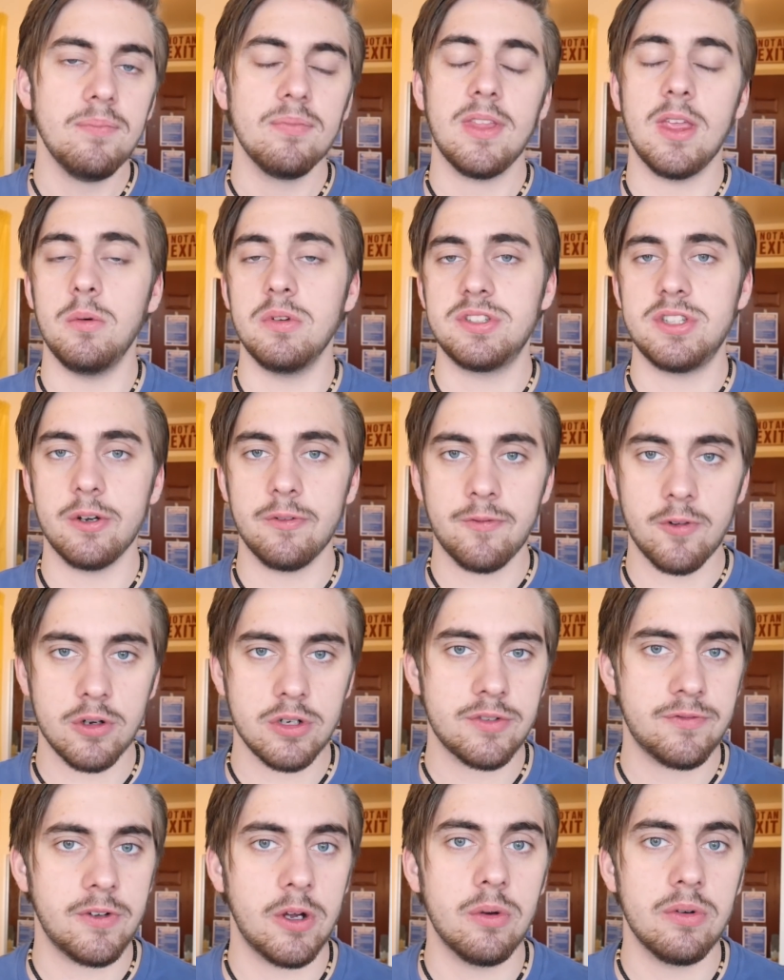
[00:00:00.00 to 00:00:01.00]
It was their
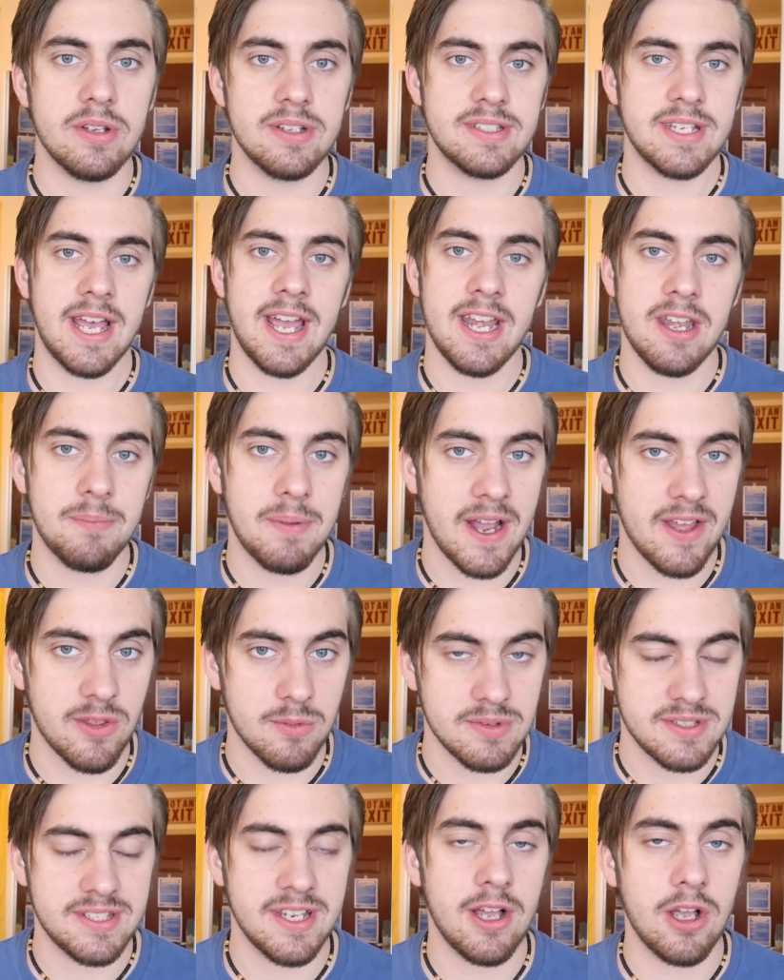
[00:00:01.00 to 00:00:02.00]
first phone designed by
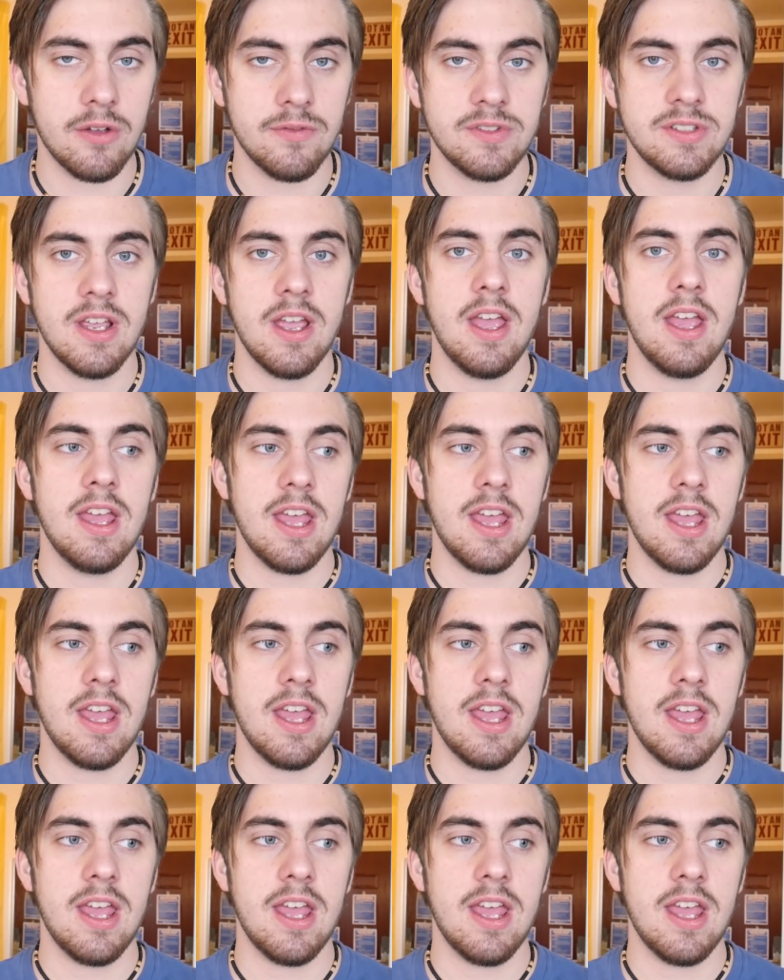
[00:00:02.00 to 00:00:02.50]
themselves.